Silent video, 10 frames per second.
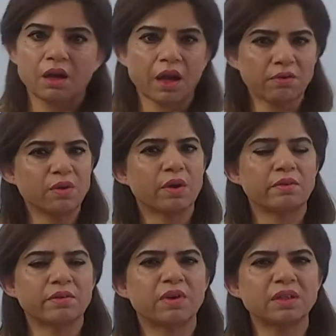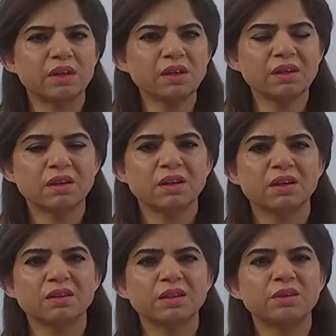Have you ever wondered
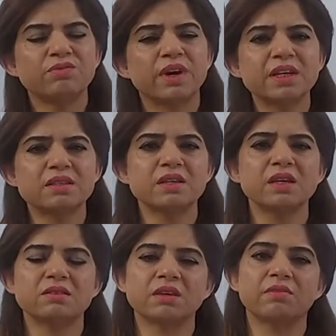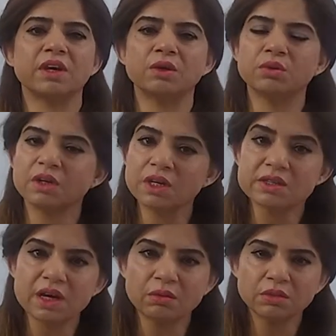that why C is giving you the K
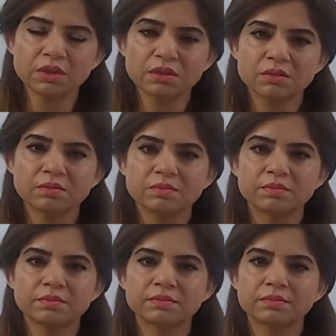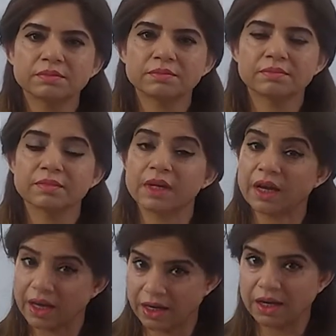sound?
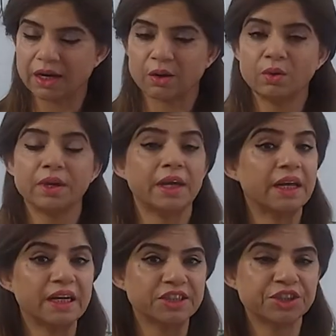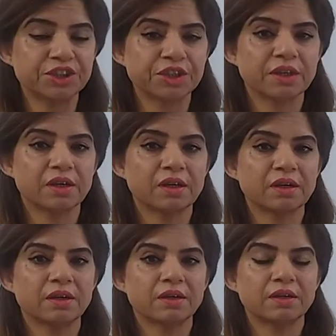Anyhow, English
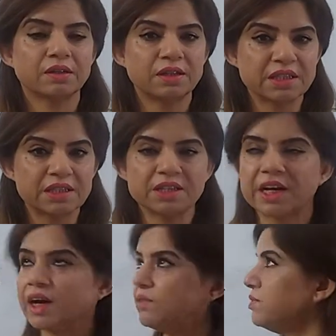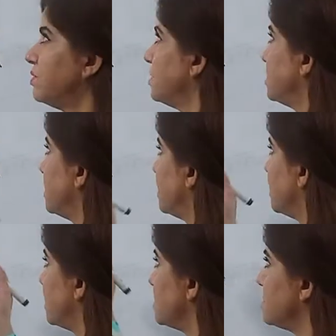doesn't have
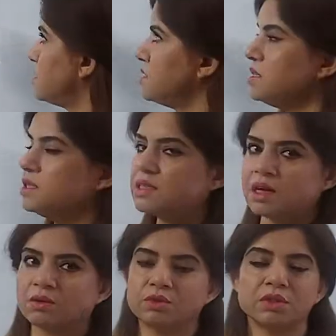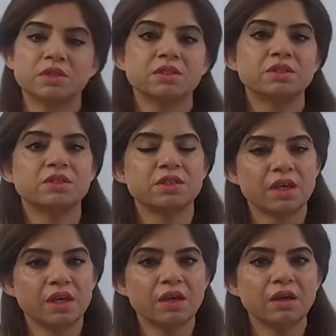C sound.
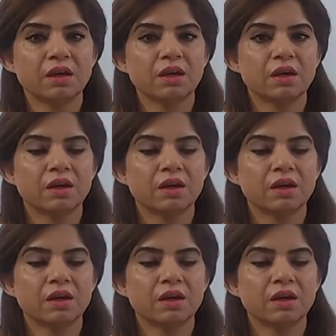C